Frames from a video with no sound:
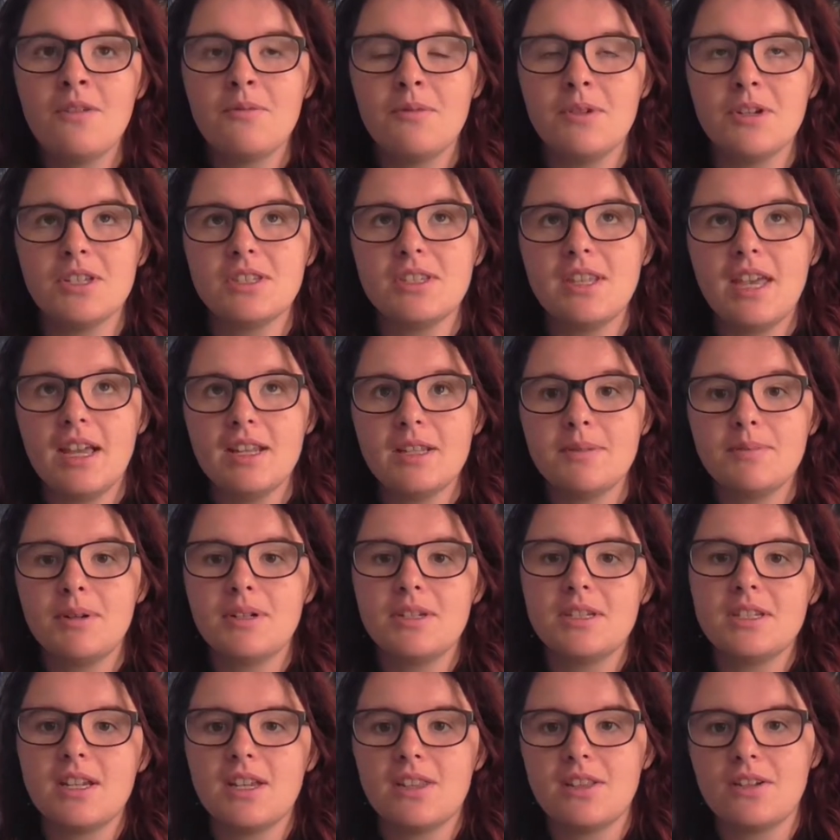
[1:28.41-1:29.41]
We just had to
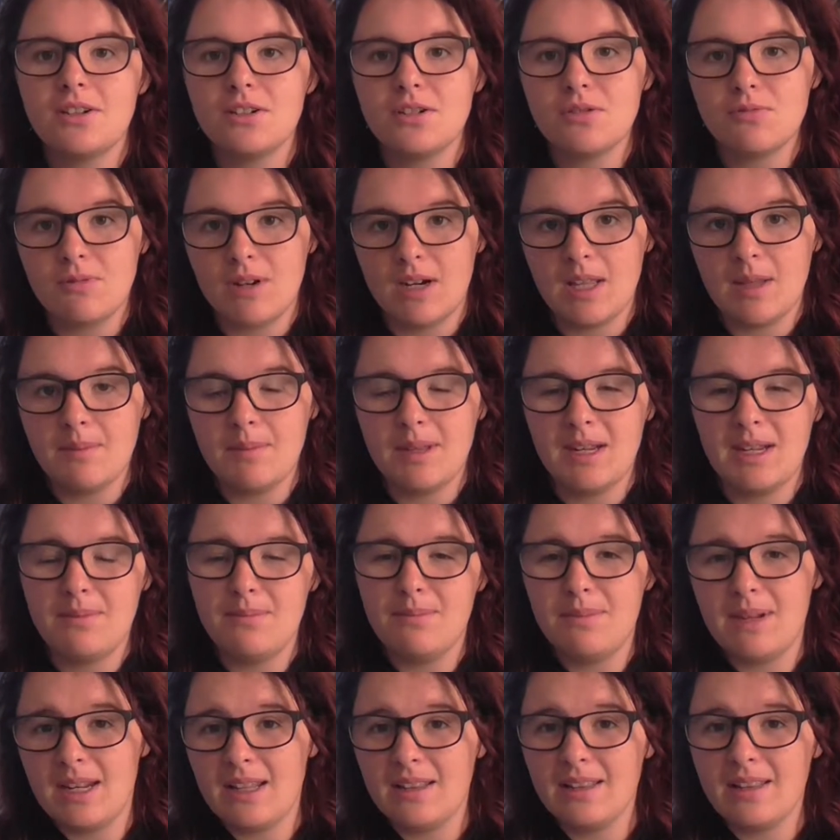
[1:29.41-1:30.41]
put together a
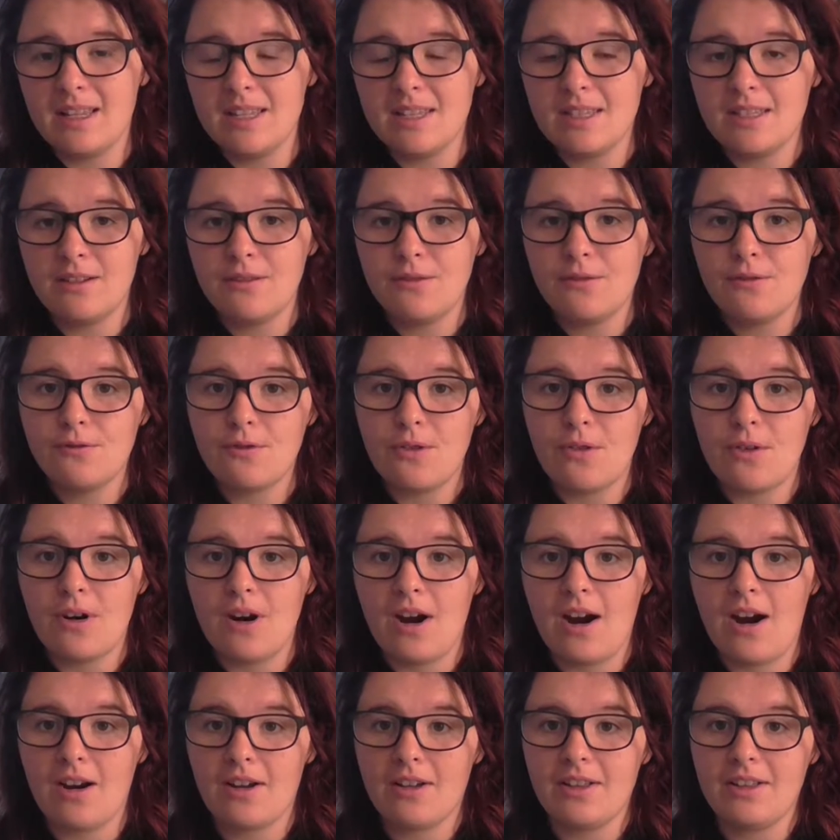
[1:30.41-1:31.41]
20-minute mini lesson
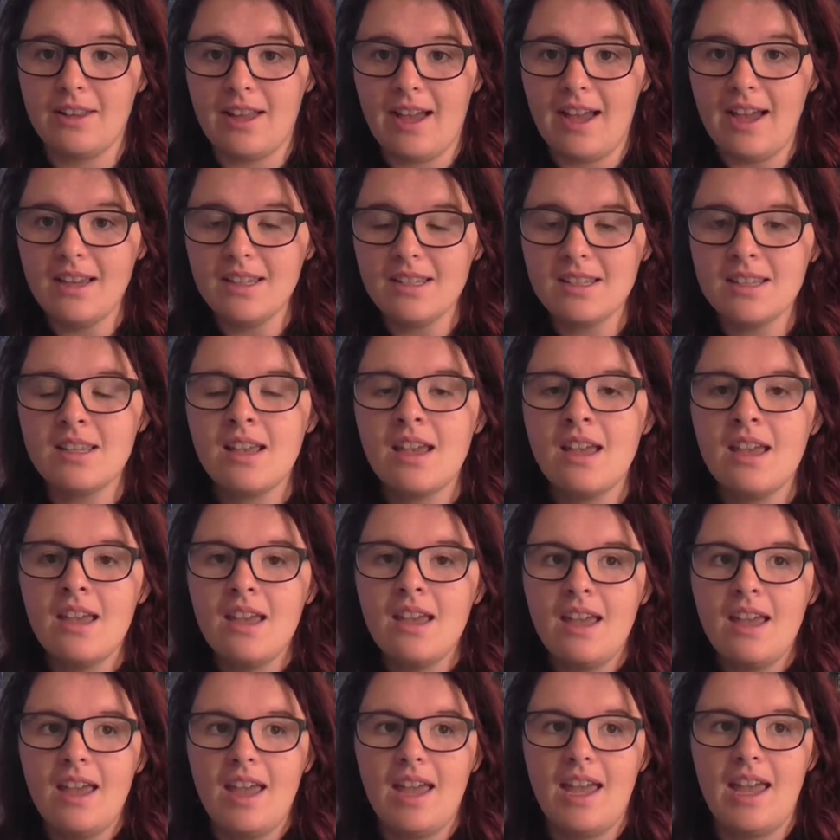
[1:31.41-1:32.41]
for our class,
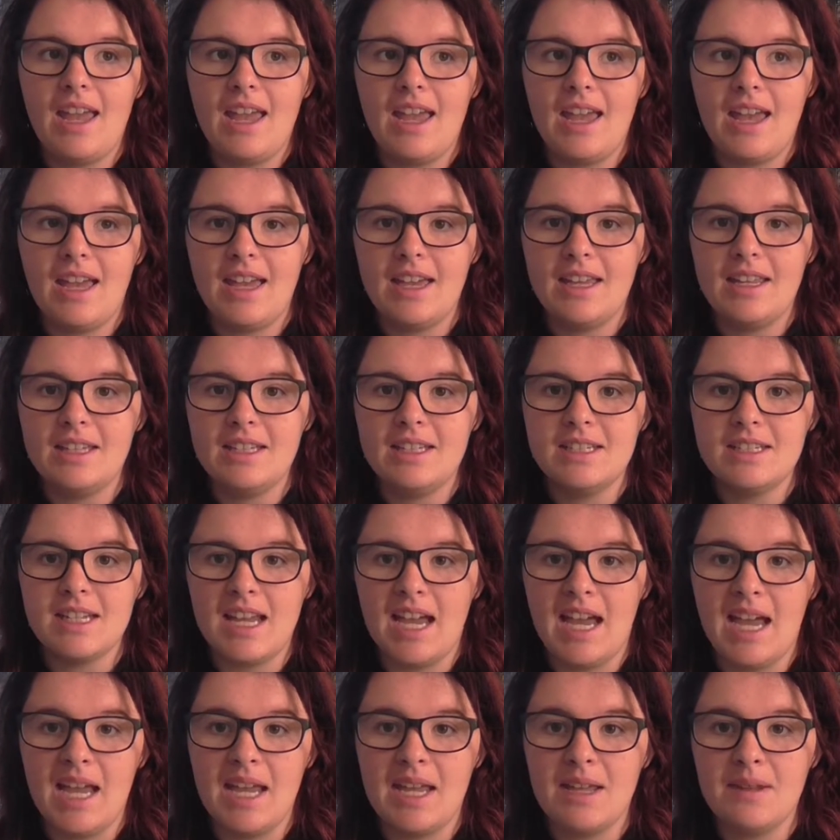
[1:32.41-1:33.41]
and
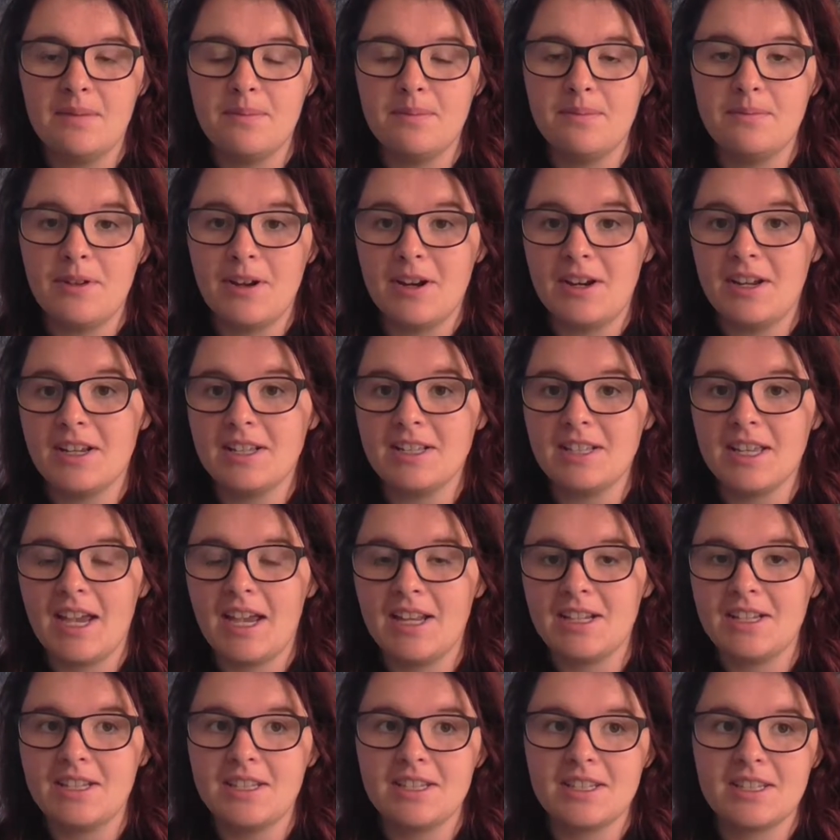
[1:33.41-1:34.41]
I'm very
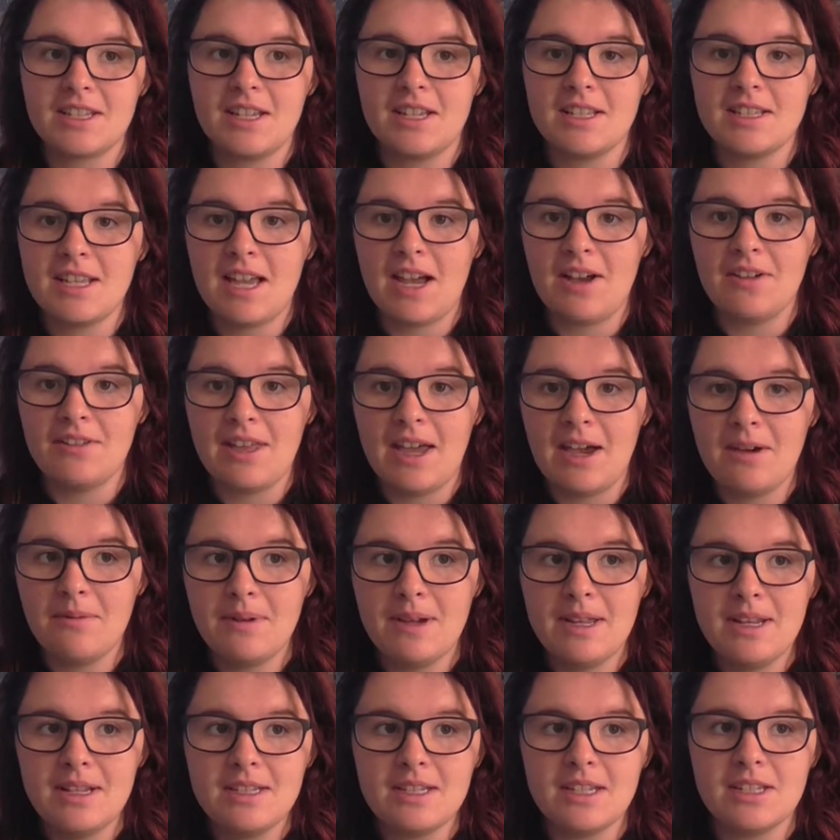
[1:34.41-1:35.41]
excited to discuss how that
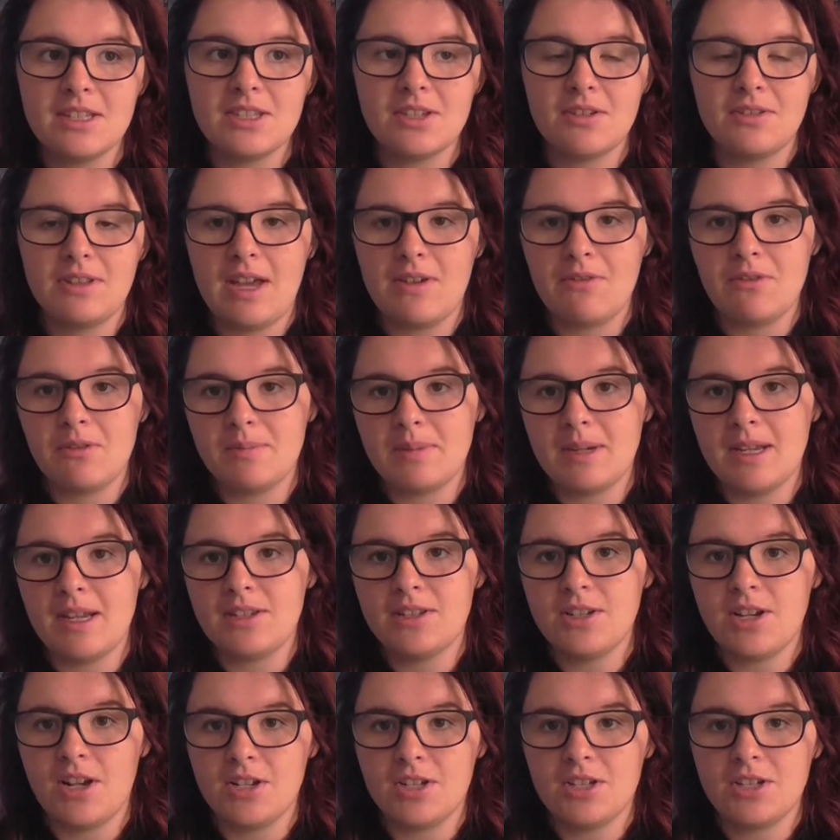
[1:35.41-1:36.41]
went, and so that will be
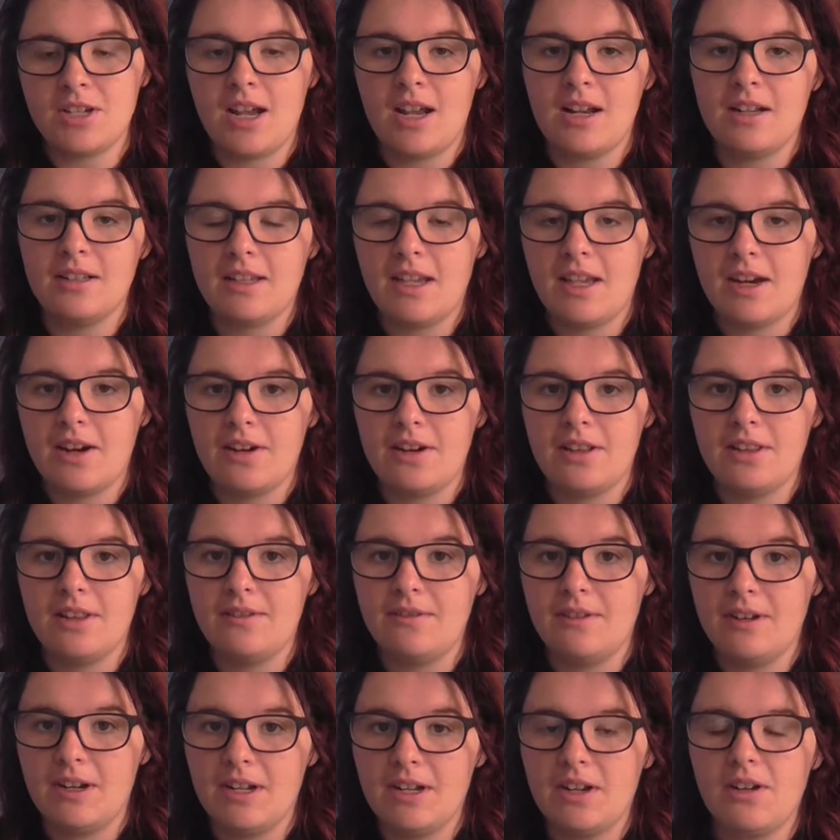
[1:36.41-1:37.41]
touched on later in
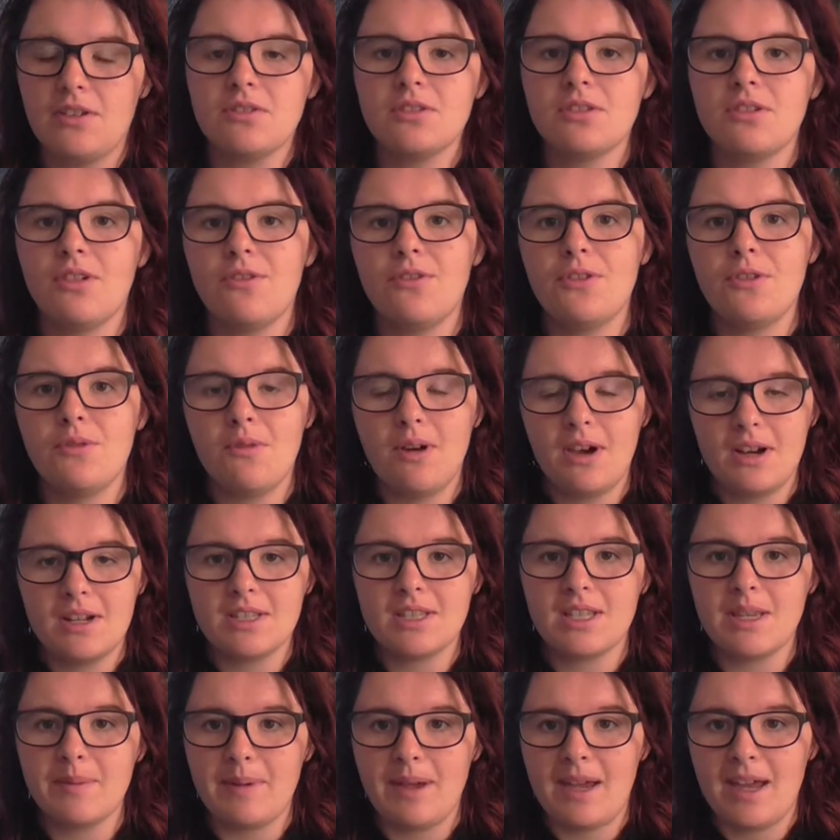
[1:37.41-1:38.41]
the video. So if you want
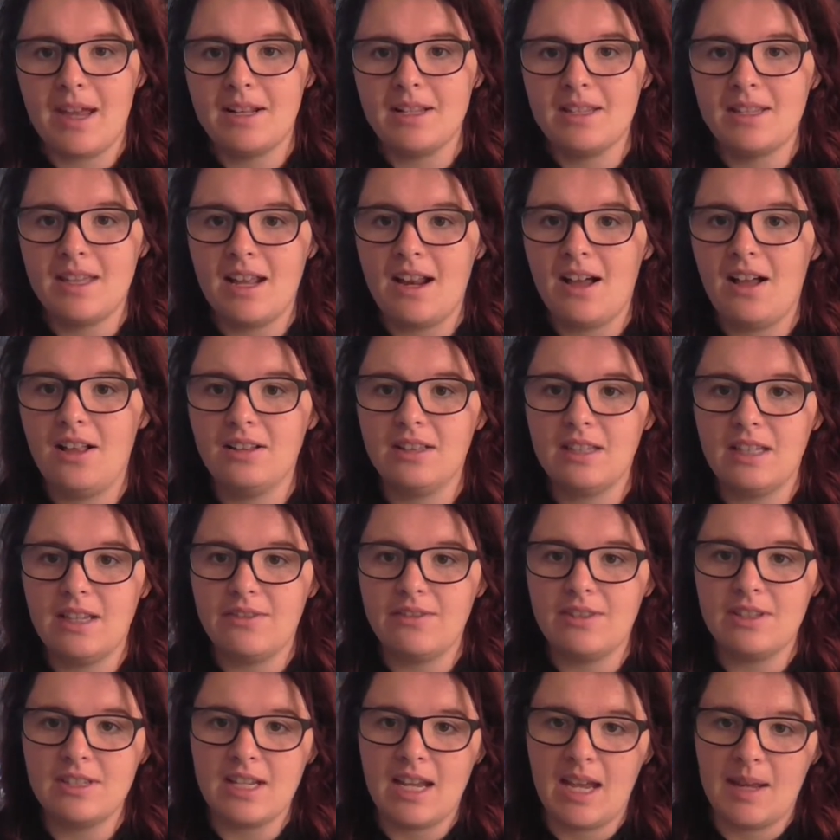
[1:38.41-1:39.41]
to skip ahead to that, I'll
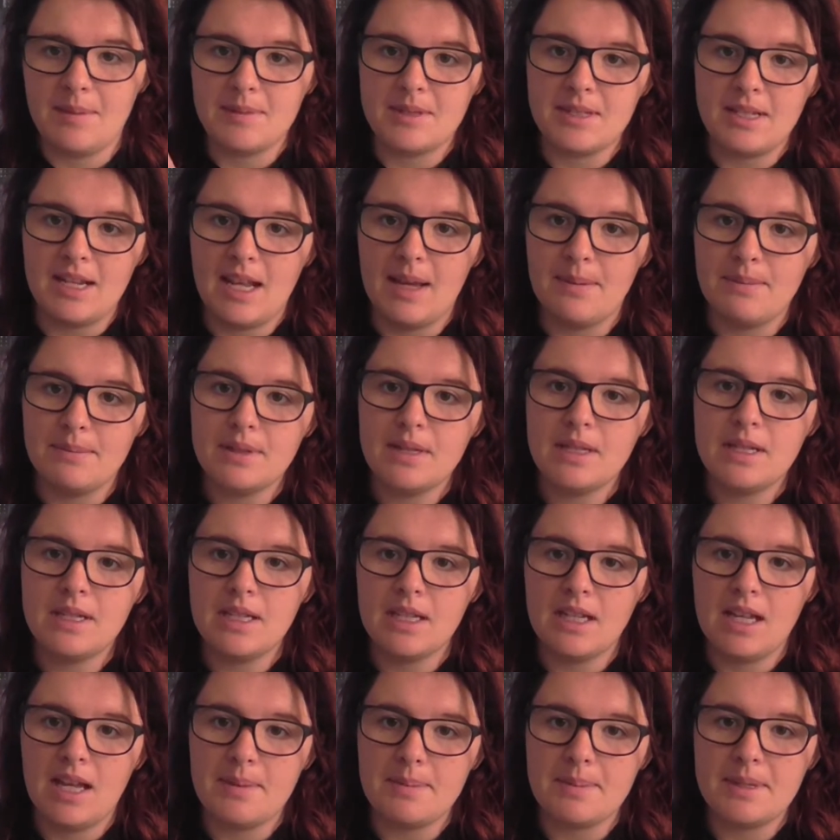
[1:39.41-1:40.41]
leave the timestamp
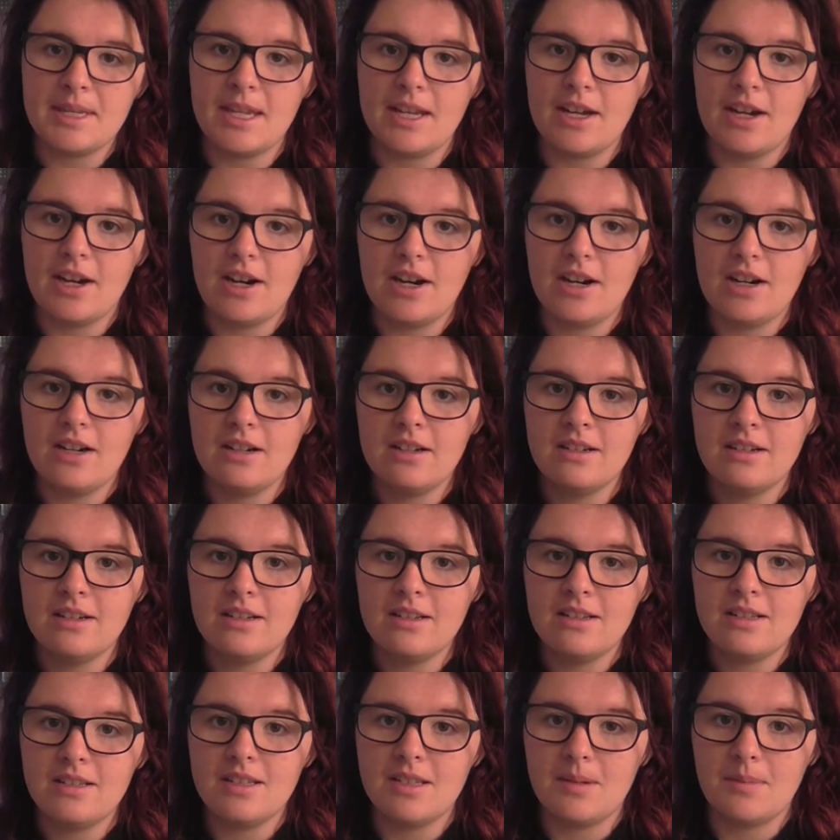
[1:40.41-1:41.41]
up here
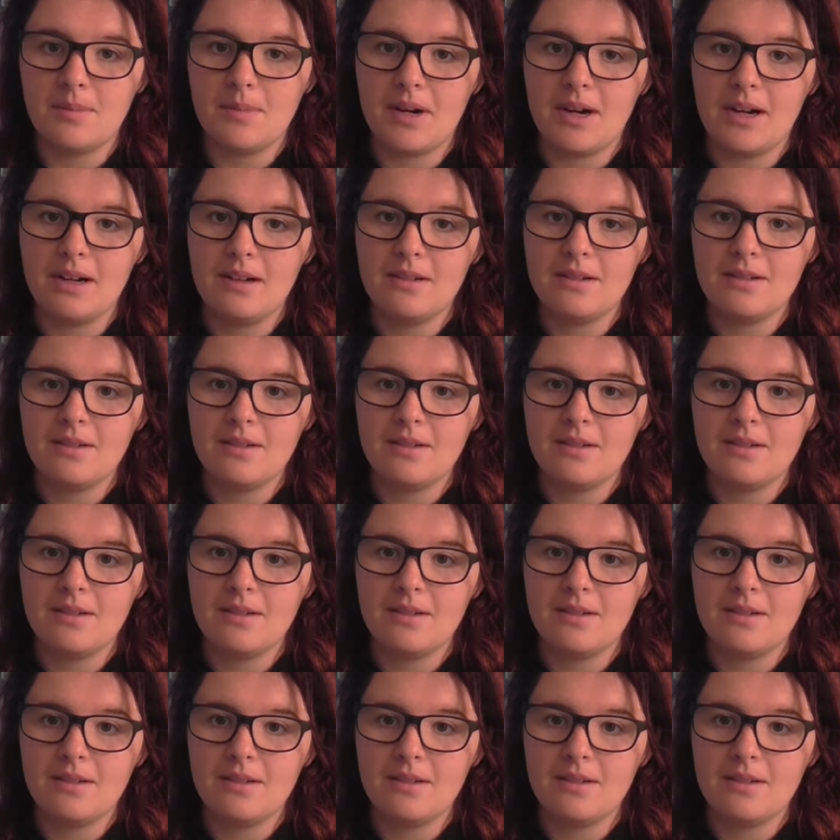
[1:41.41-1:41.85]
somewhere.